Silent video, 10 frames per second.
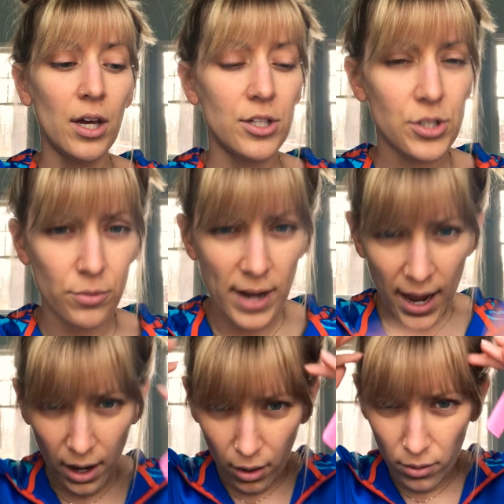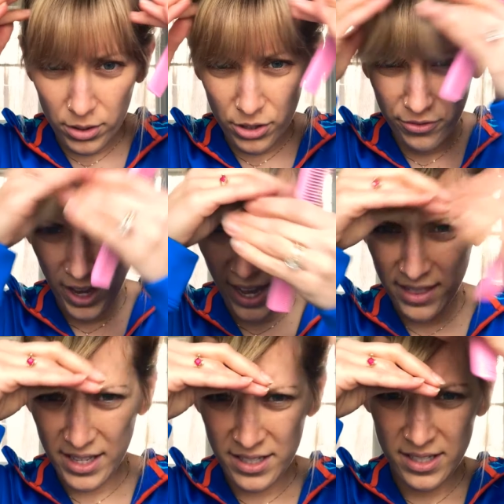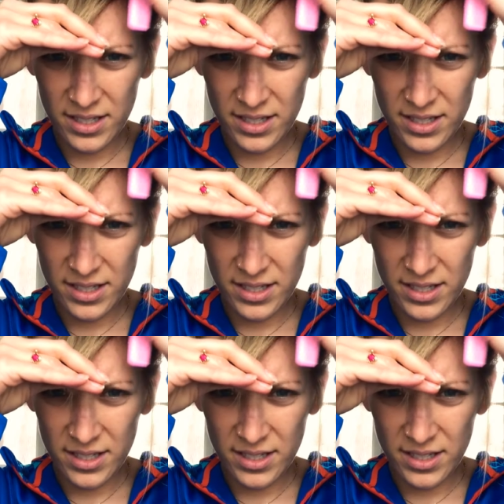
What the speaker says: So now you've got this